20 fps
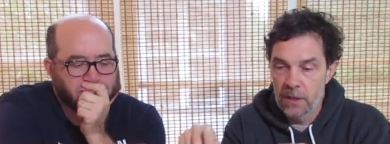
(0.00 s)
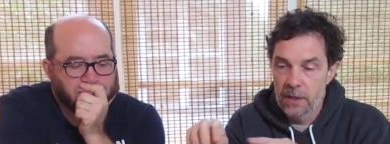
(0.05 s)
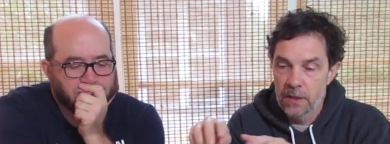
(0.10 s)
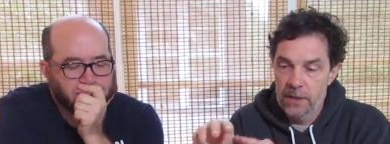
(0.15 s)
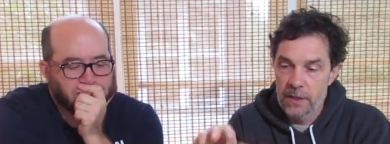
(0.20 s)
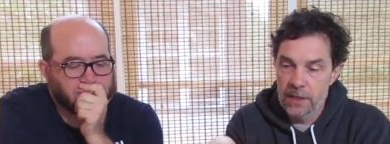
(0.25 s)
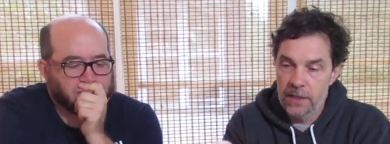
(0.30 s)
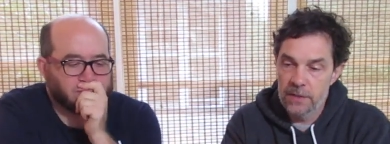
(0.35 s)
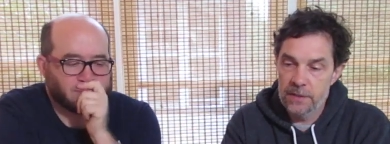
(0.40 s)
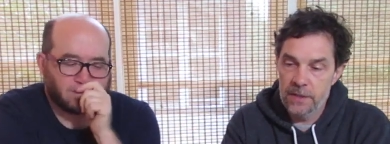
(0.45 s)

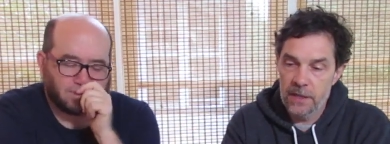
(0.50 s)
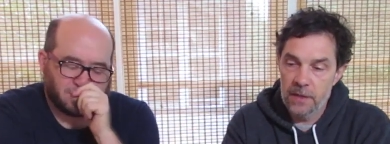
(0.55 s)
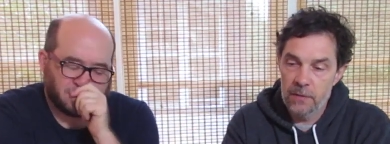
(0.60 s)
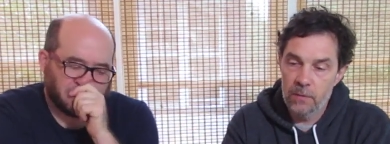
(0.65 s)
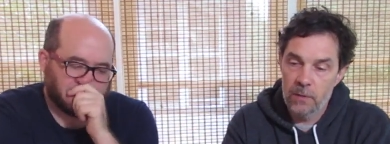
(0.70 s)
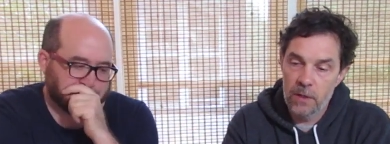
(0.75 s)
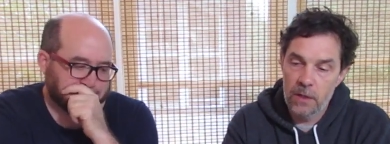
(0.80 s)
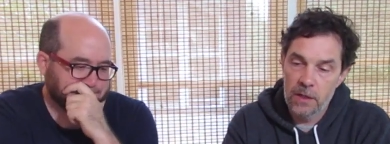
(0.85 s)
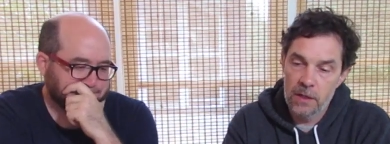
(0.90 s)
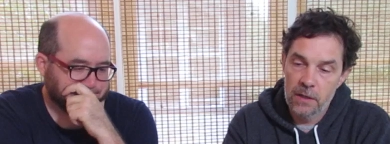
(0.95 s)
Speaker 1: The inside
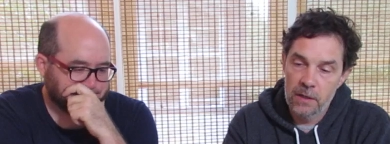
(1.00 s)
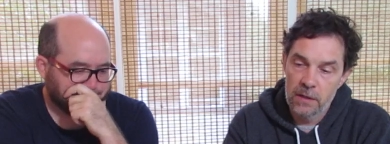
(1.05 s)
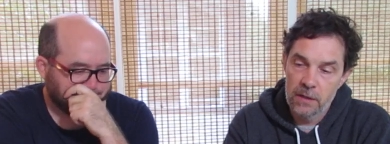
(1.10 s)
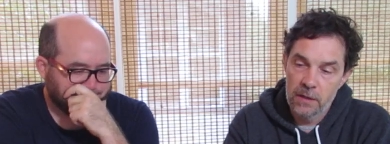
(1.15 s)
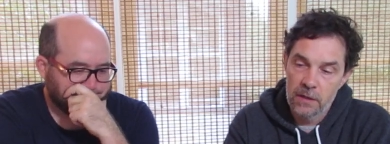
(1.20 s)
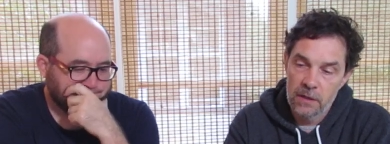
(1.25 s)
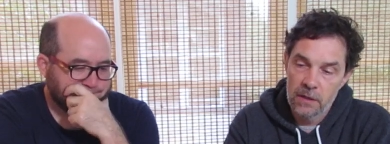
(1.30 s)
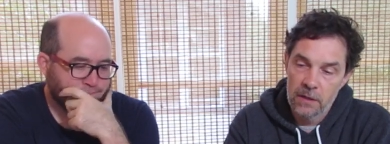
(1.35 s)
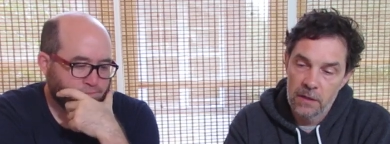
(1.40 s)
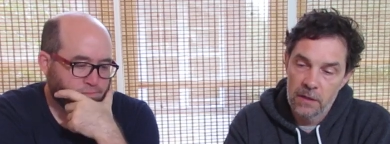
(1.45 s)
one,
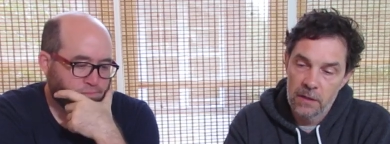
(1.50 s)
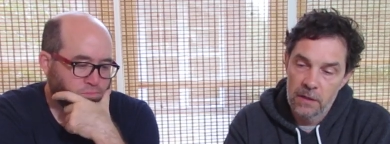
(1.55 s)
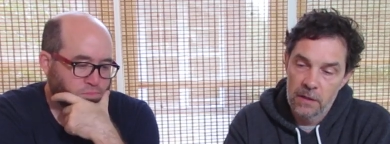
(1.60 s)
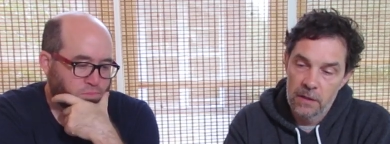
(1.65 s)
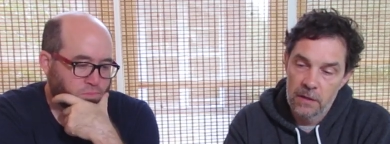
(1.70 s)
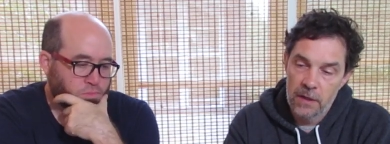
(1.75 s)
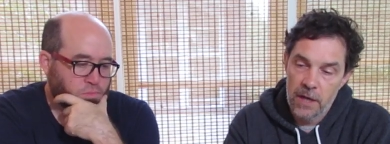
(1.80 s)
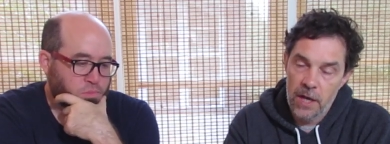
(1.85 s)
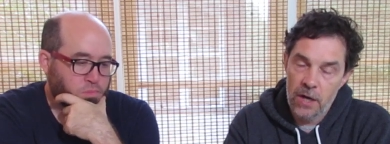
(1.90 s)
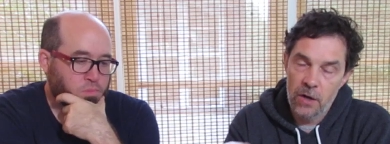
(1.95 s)

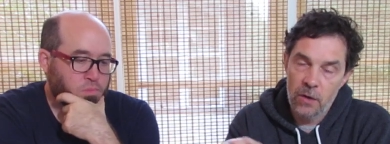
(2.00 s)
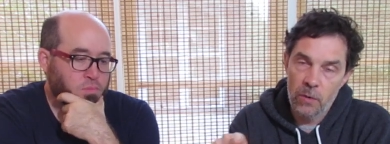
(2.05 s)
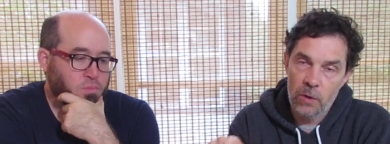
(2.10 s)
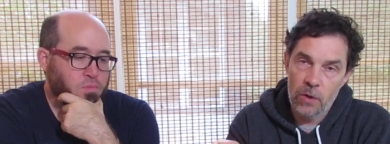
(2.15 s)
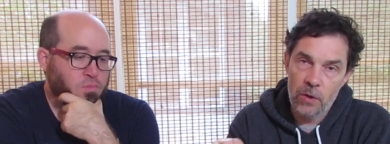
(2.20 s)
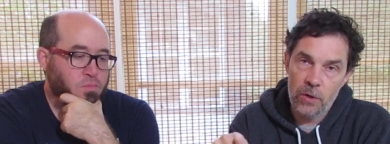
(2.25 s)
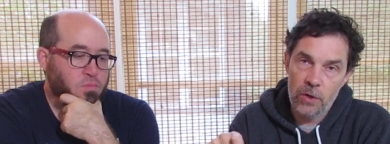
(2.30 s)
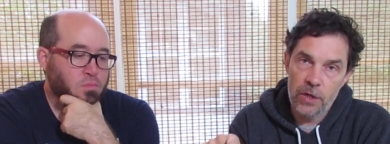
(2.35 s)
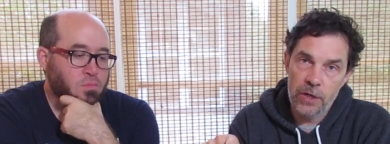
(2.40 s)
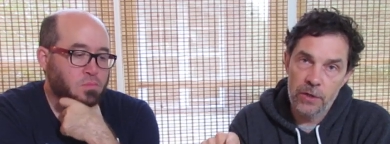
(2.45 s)
I don't know what
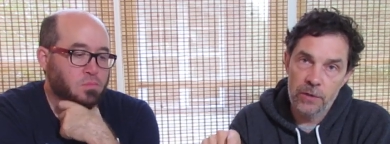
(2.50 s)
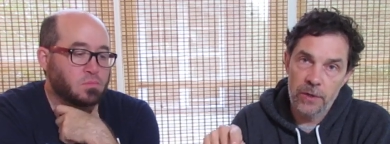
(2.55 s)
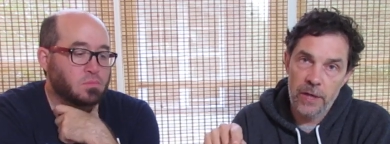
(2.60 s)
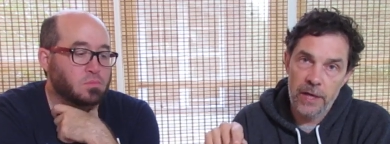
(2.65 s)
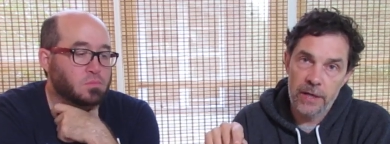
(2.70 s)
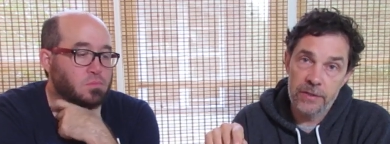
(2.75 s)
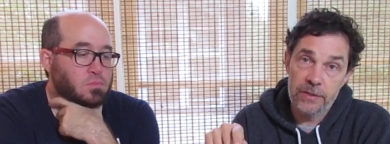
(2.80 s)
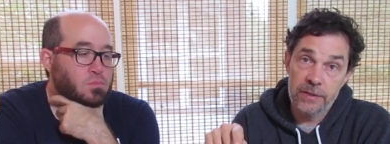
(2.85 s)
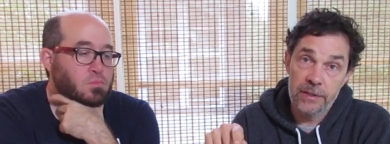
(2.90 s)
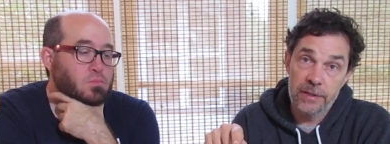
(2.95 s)
order you'll
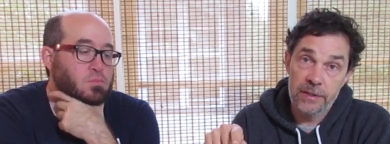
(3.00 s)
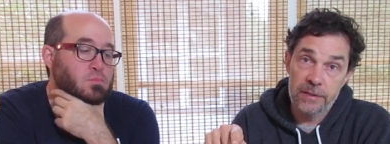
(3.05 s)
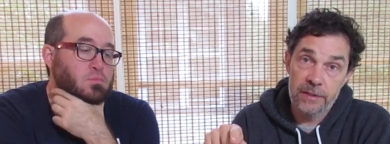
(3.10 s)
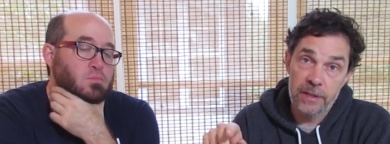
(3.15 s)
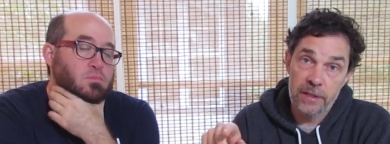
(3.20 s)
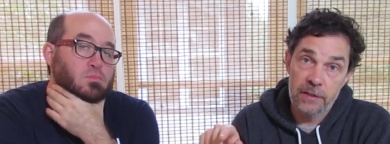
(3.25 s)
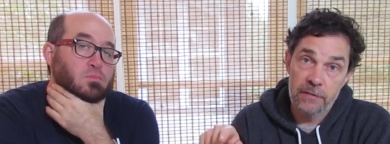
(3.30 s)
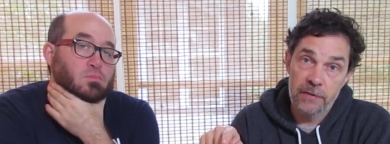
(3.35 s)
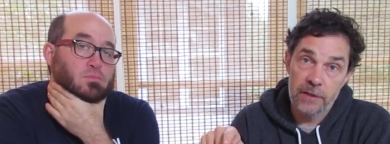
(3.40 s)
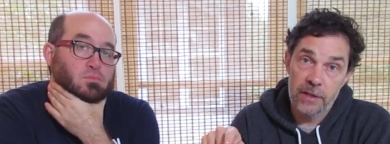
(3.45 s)
actually see
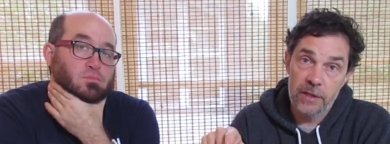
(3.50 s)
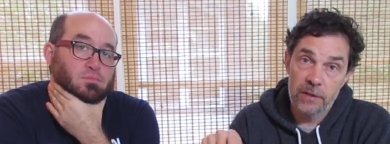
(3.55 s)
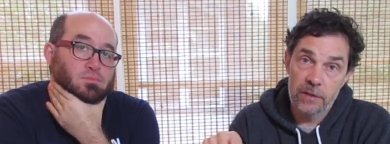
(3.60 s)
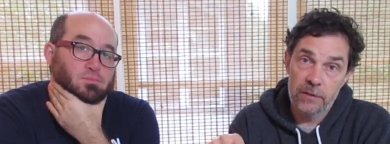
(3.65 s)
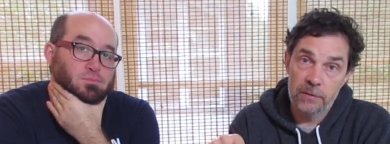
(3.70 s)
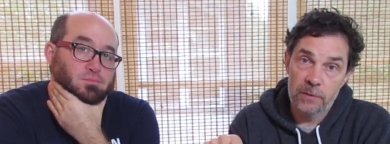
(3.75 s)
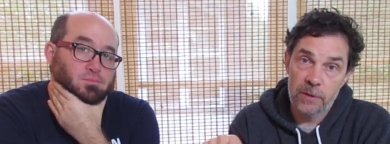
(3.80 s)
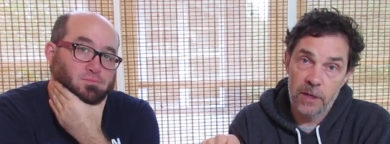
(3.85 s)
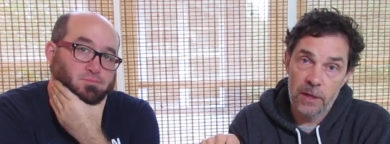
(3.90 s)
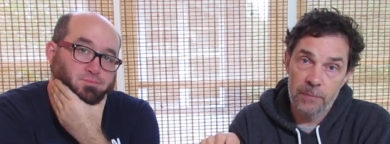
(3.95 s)
the
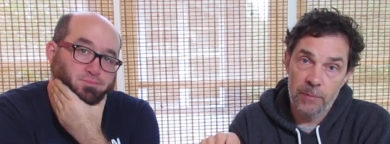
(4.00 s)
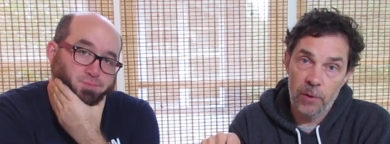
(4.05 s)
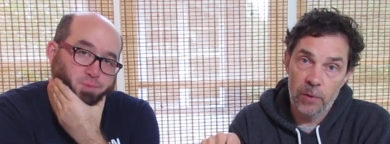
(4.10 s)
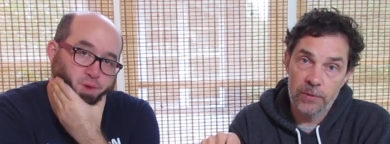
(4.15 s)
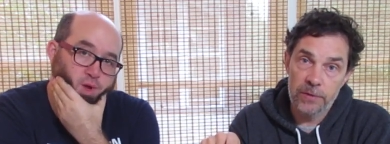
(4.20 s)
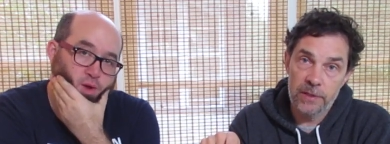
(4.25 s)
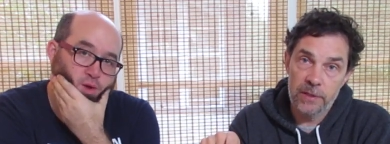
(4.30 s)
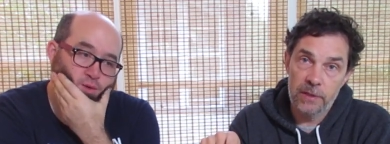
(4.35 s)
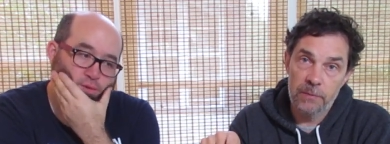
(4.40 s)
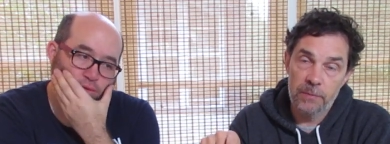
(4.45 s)
videos what I
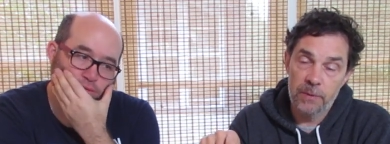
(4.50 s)
posted in,